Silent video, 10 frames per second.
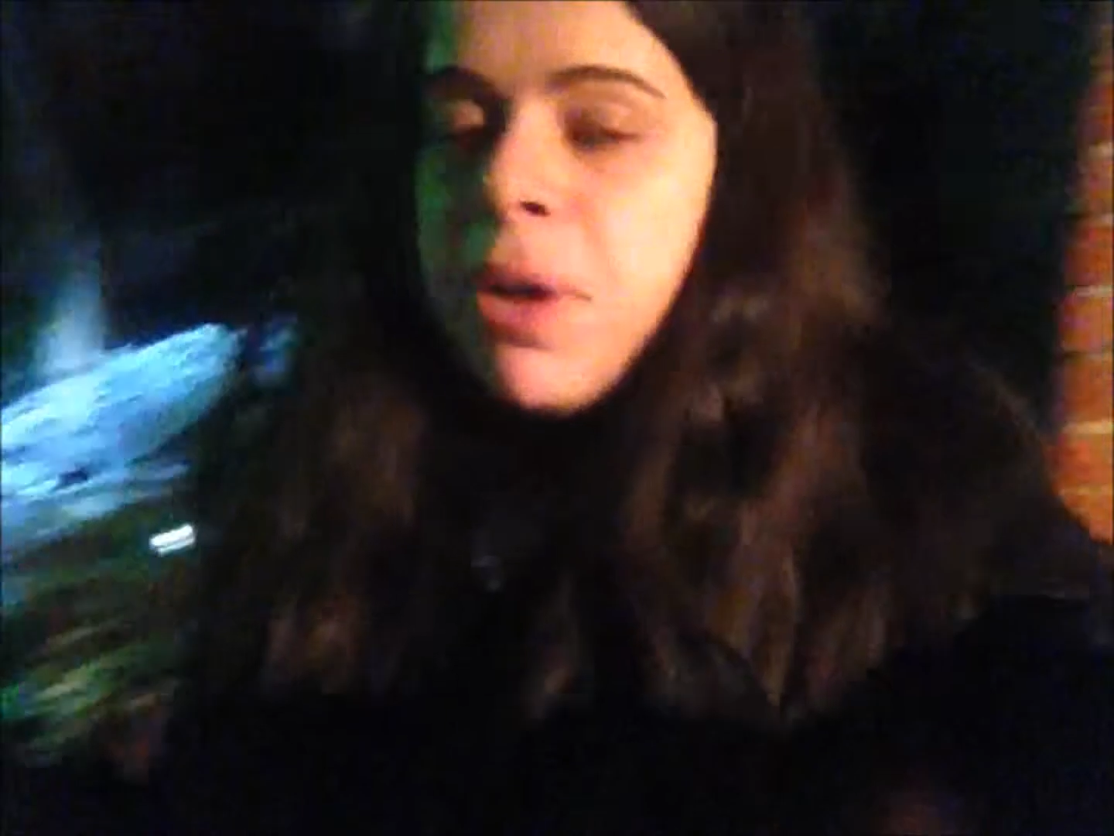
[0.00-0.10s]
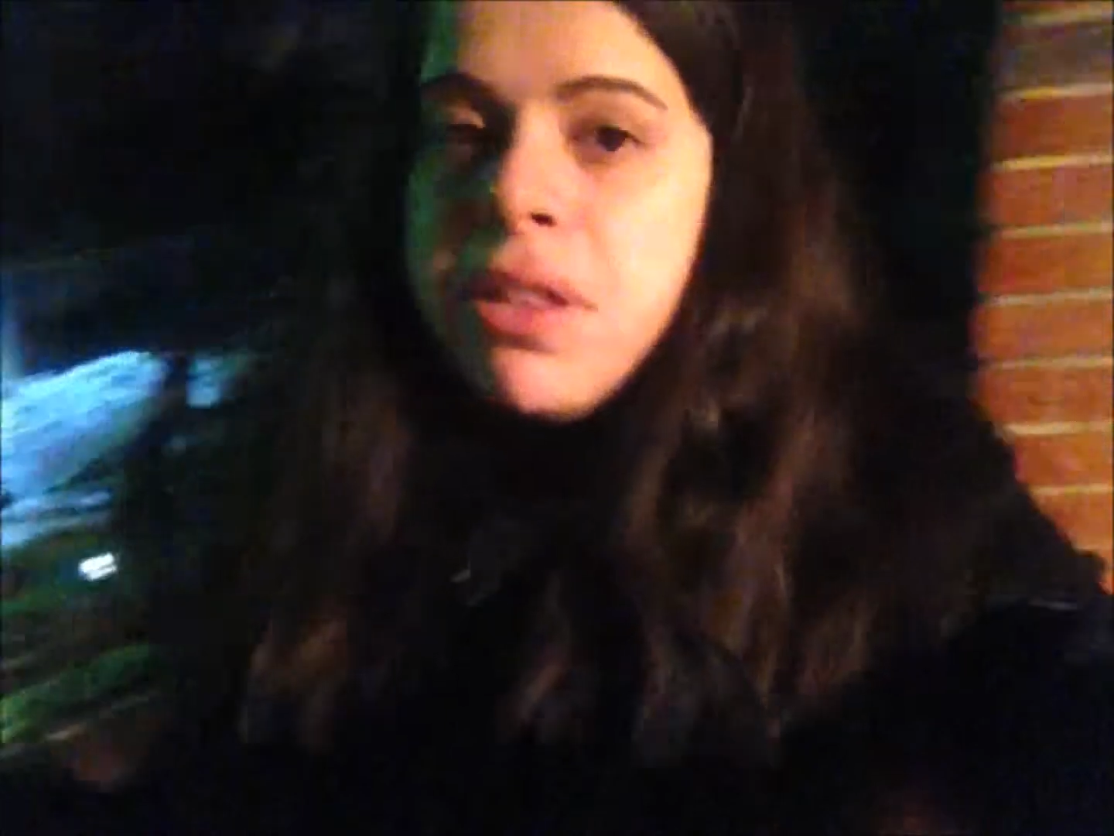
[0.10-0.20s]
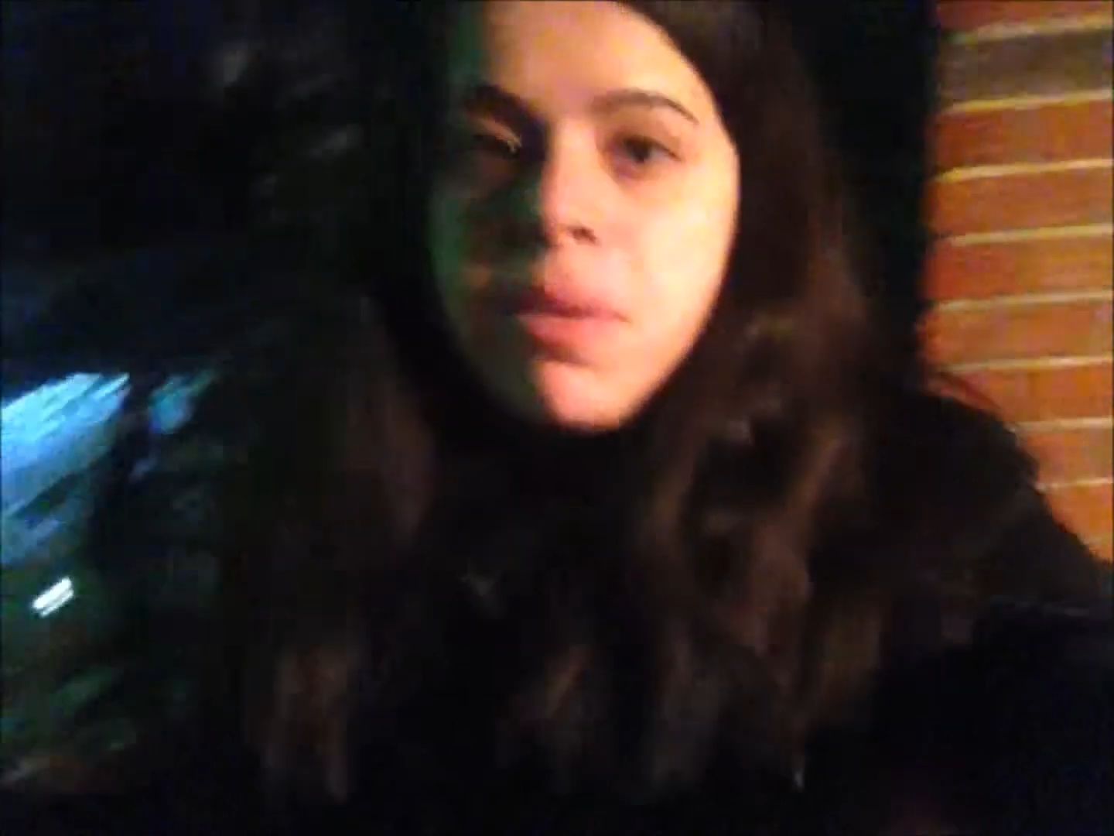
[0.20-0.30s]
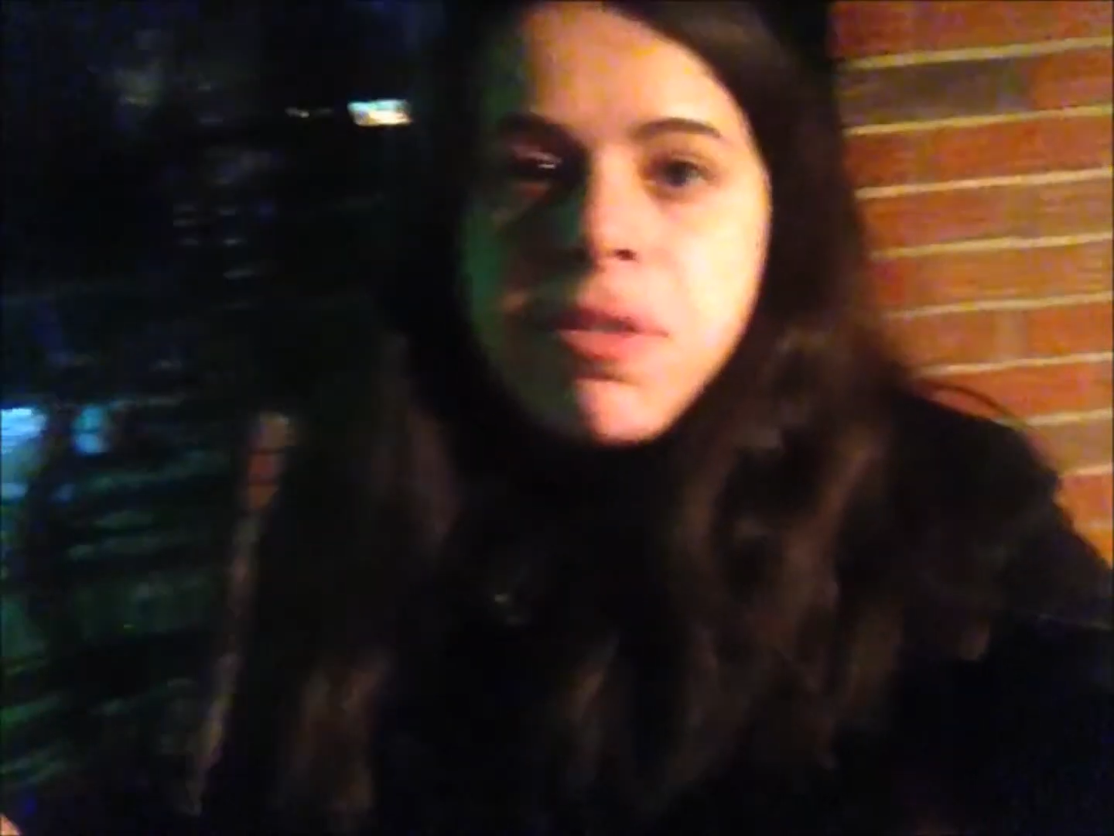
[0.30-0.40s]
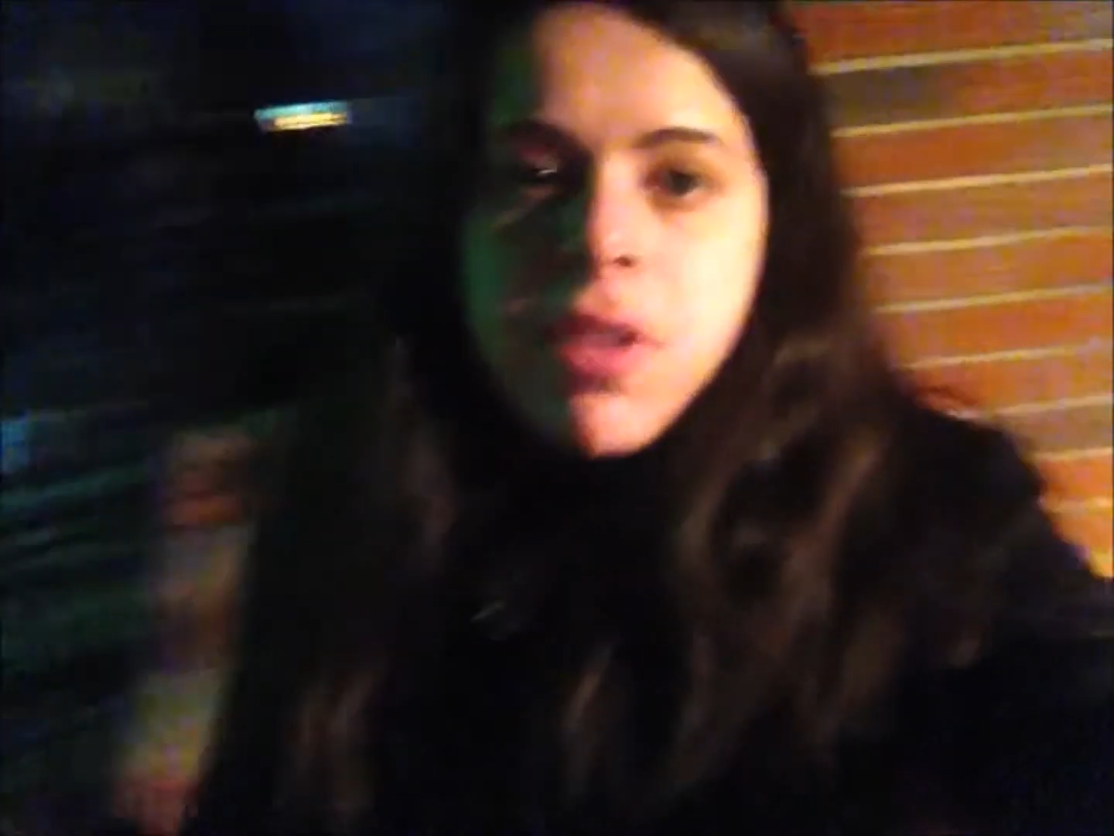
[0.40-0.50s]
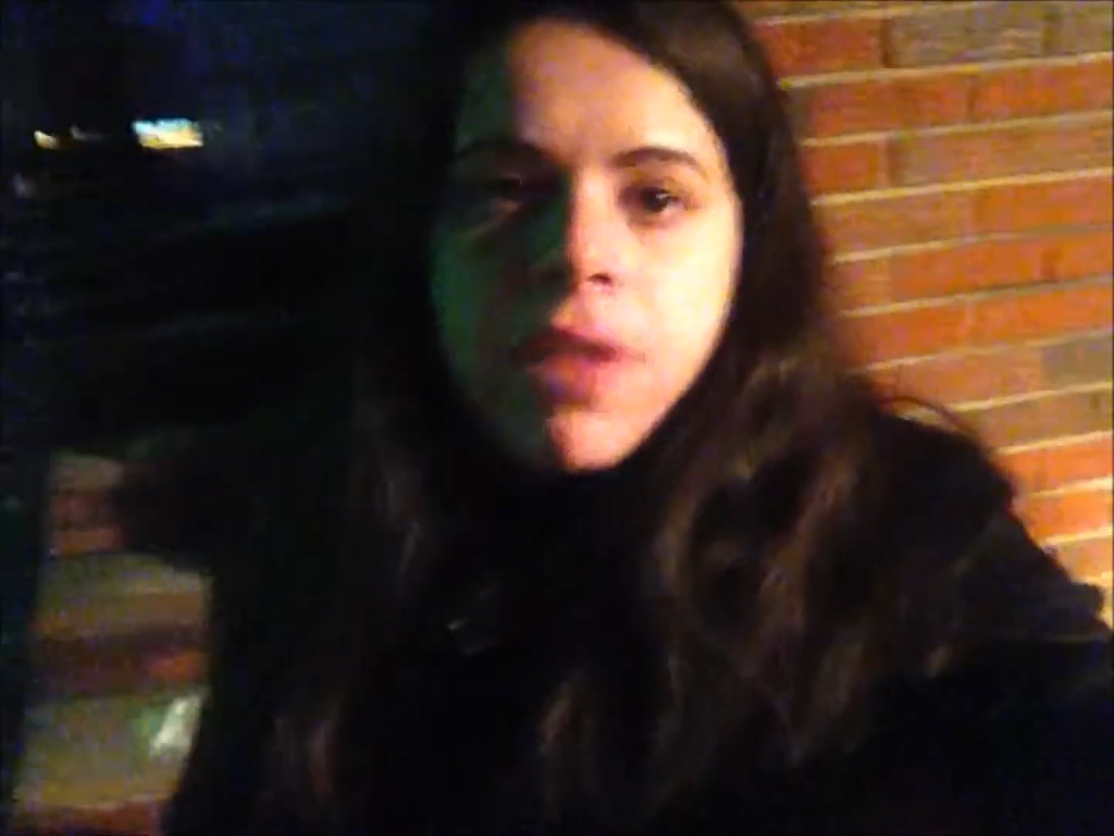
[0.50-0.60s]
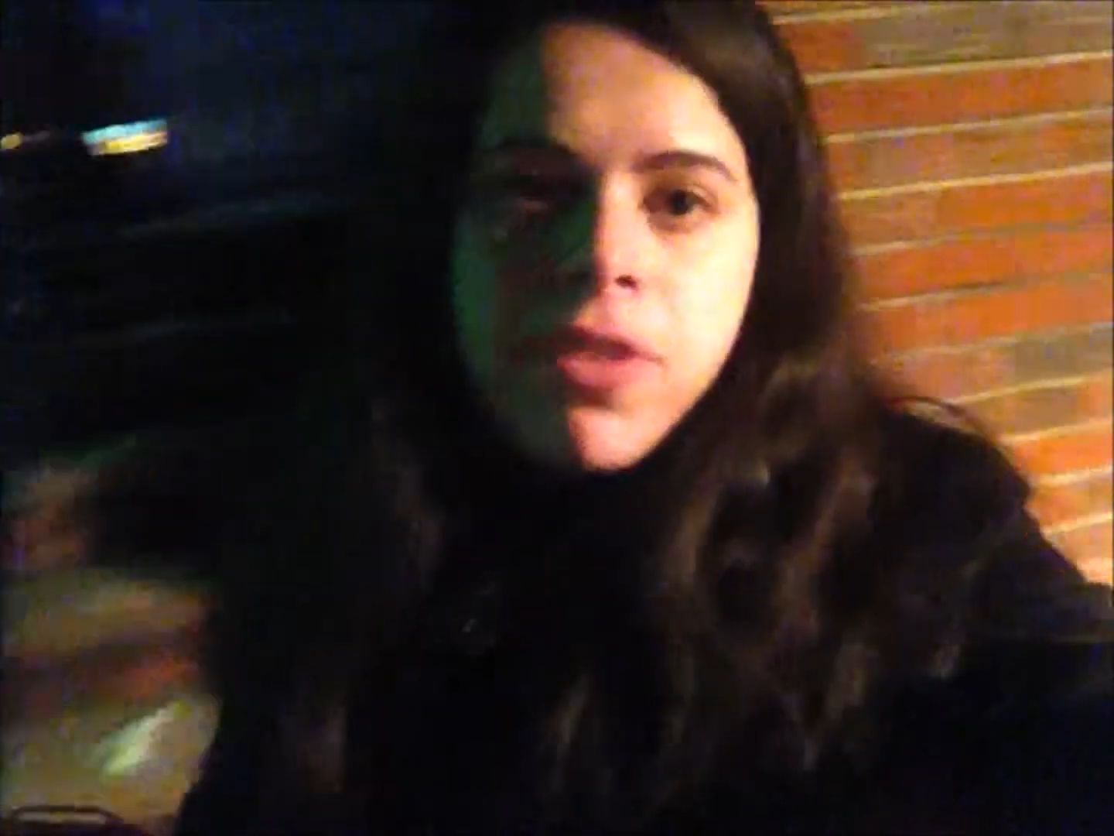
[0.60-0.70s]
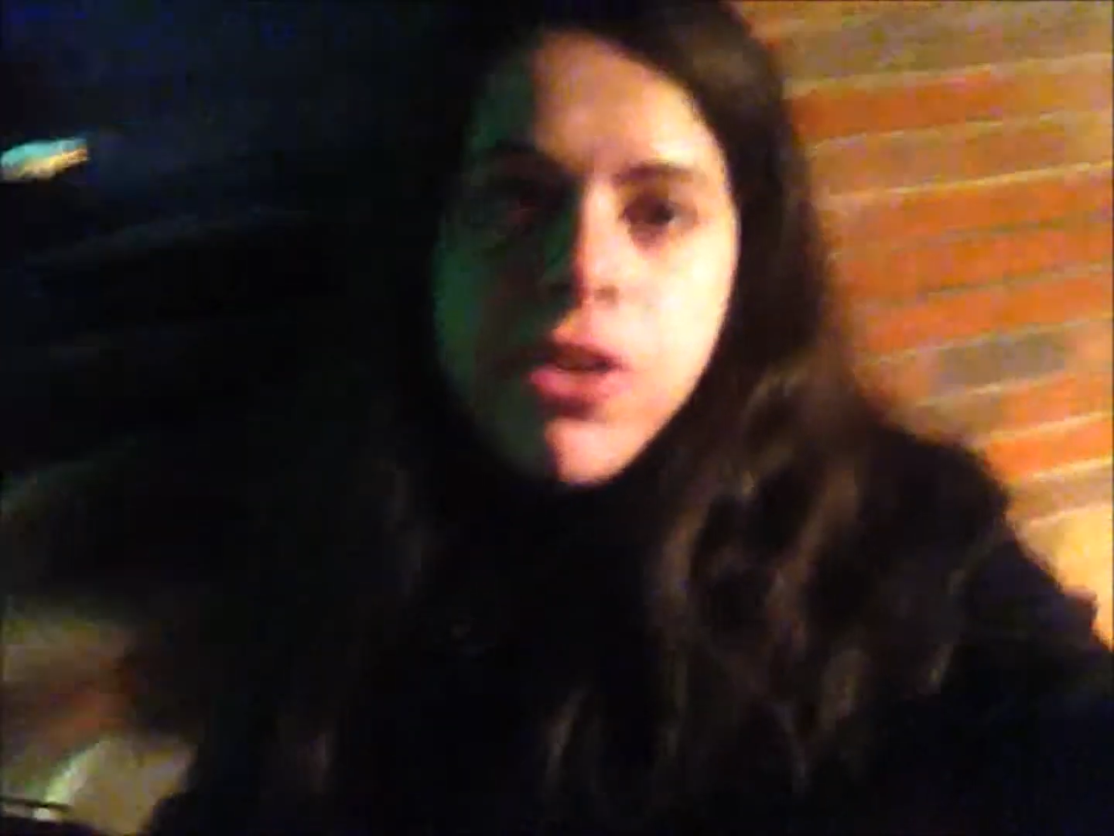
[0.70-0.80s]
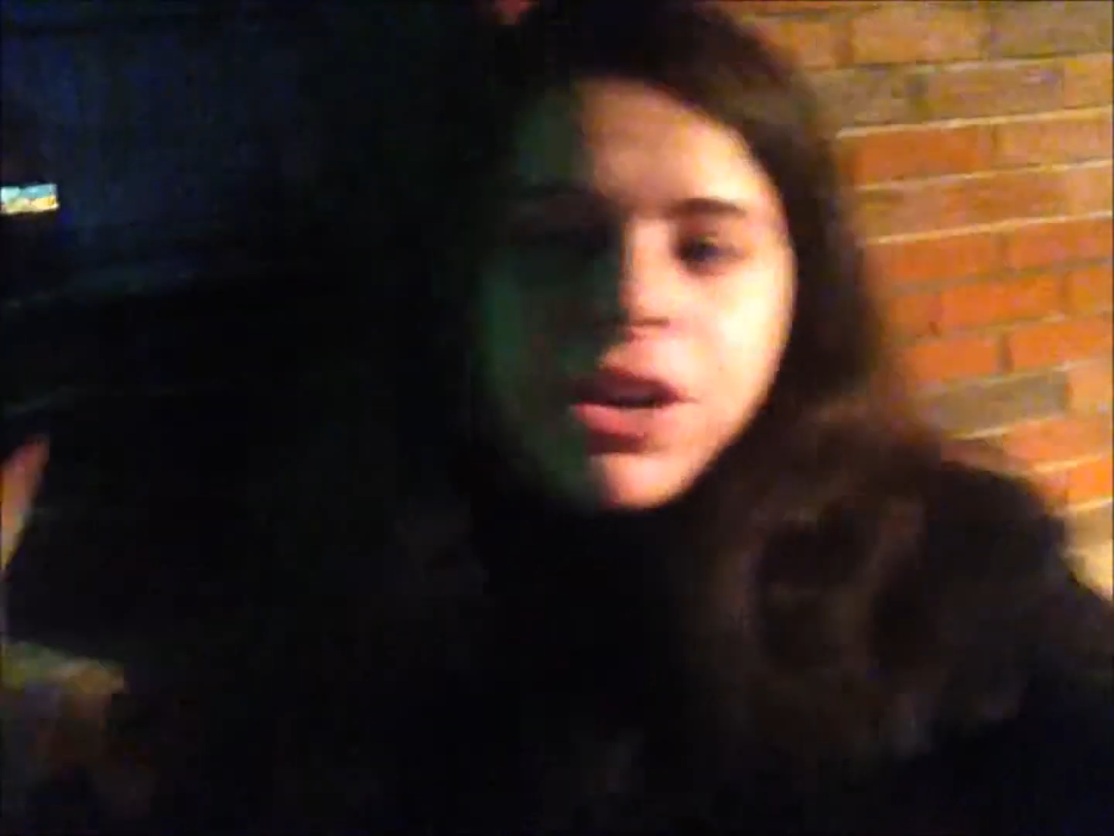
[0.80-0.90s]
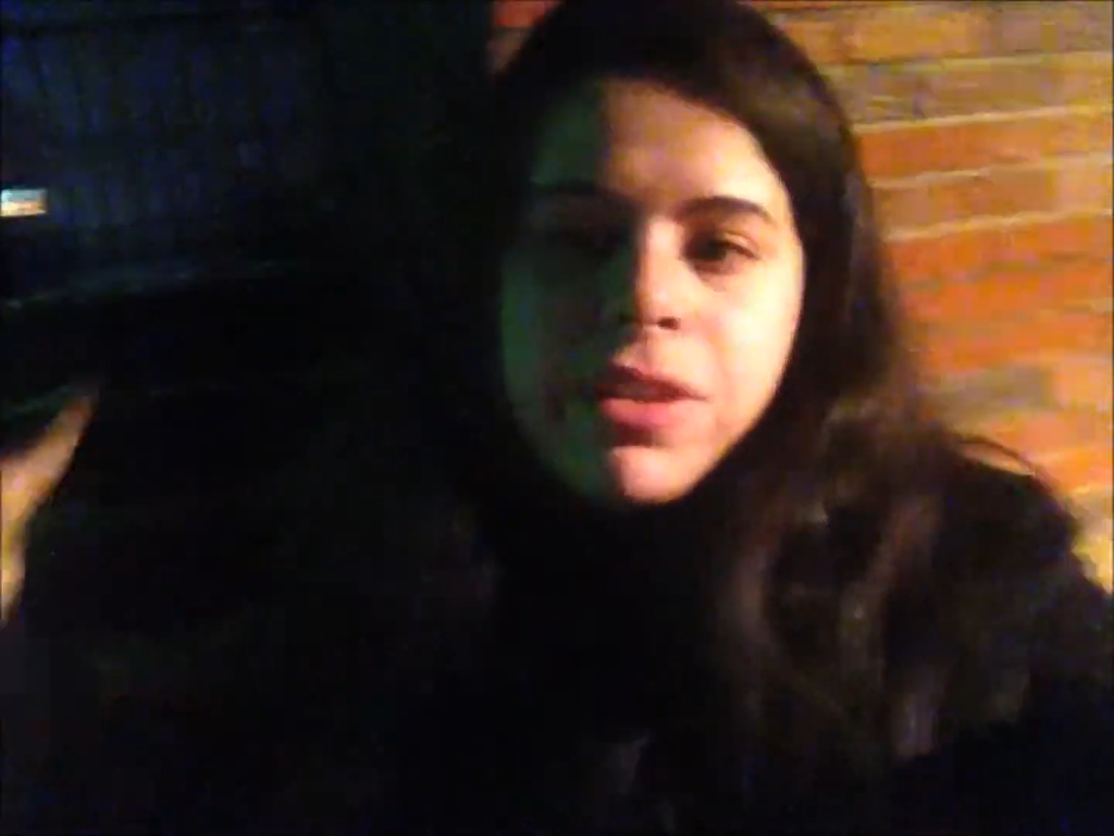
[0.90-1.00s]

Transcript: bought some stuff that she